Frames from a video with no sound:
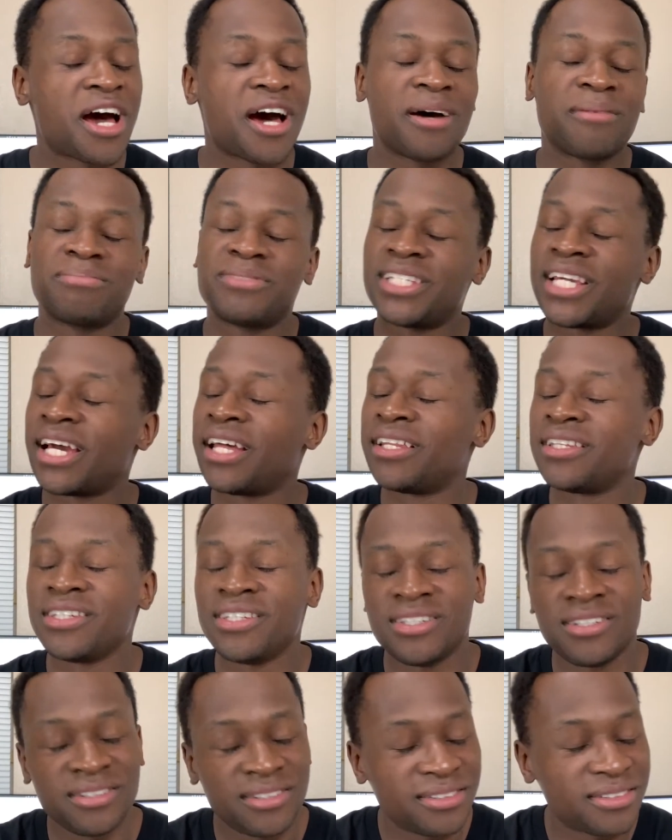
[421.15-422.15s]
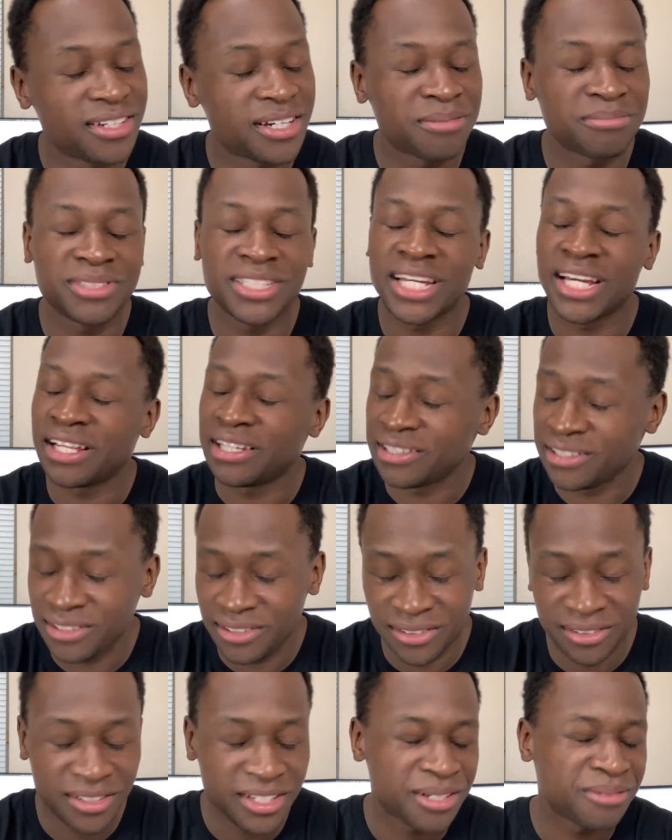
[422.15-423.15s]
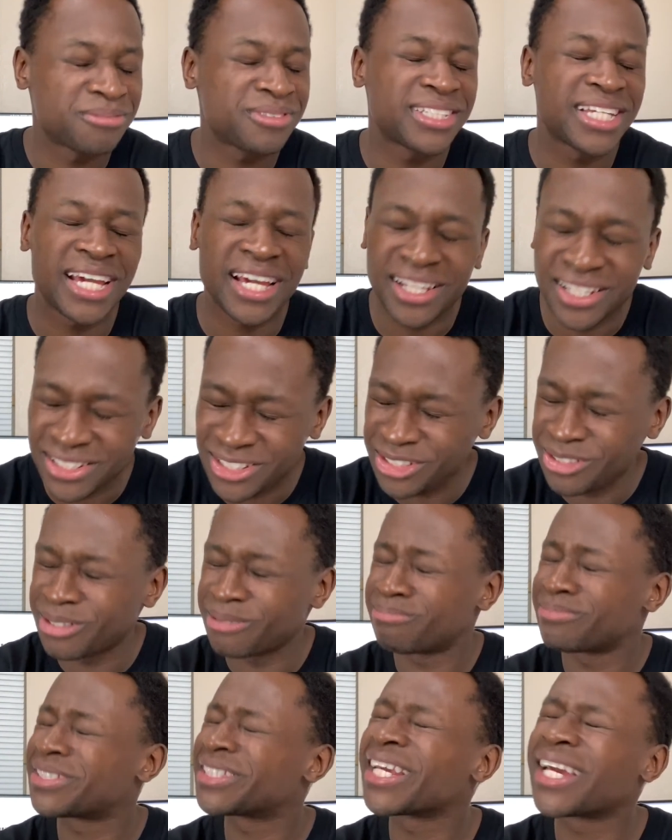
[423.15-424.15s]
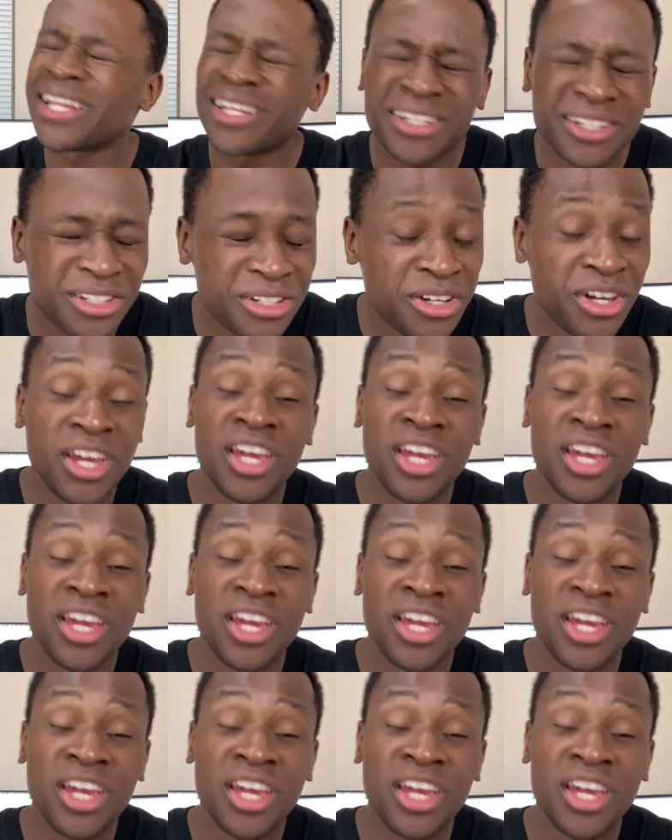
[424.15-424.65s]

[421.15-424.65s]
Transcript: I'm telling you, I'm telling you, I'm telling you, I'm telling you.